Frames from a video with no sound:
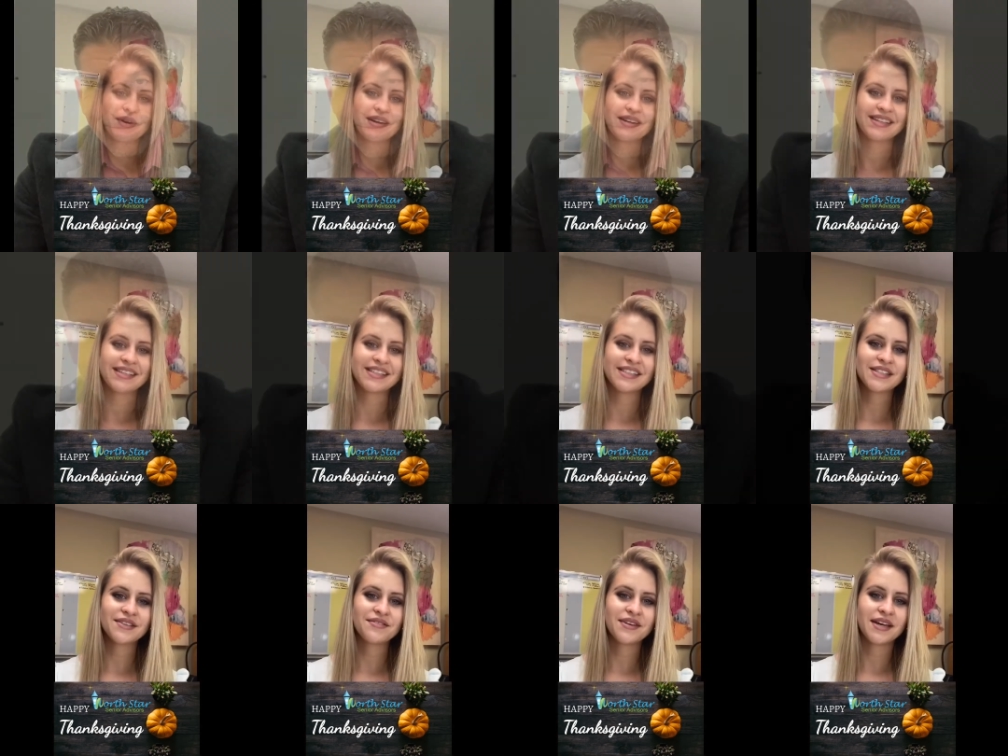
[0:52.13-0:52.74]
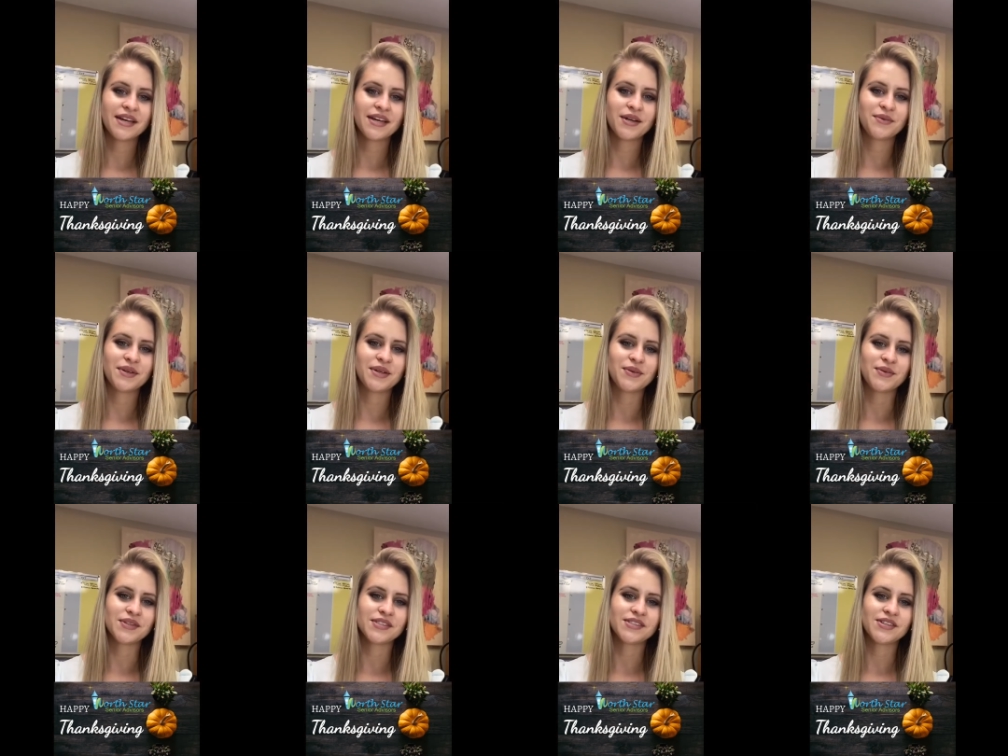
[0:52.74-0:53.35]
everyone, it's Savannah with
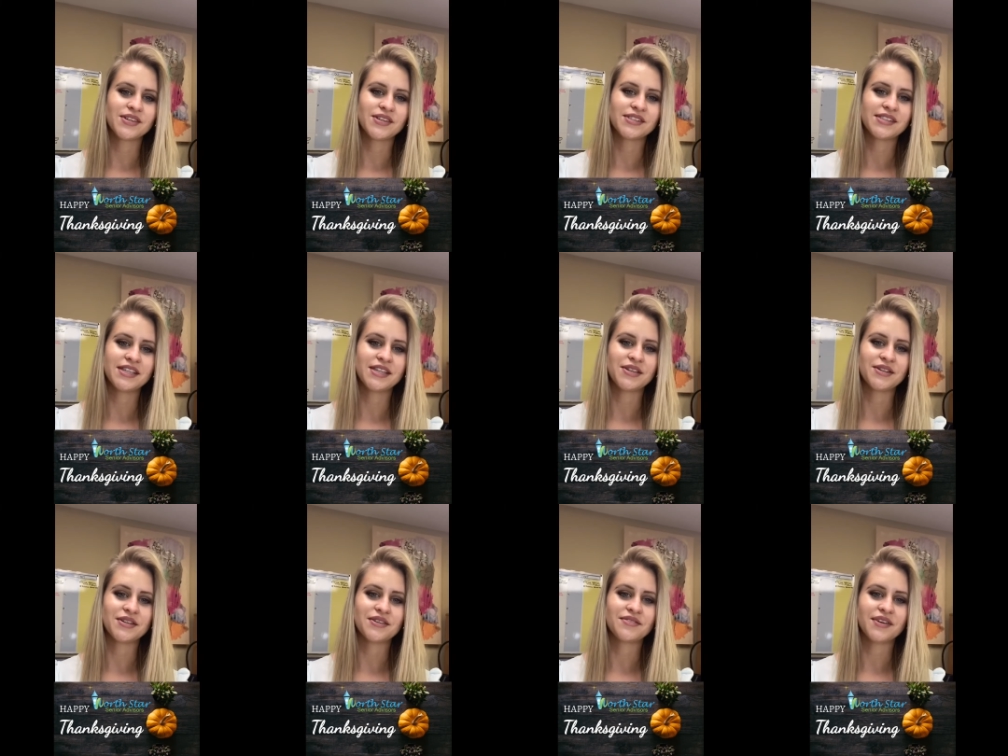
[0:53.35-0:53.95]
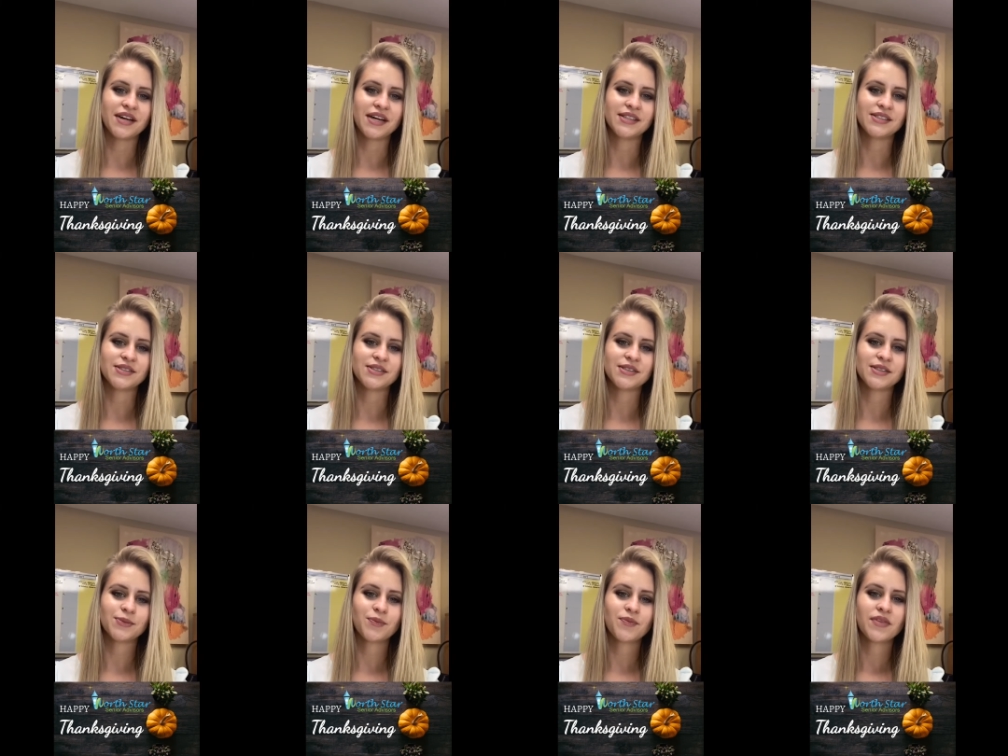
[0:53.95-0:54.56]
Northstar Senior Advisors,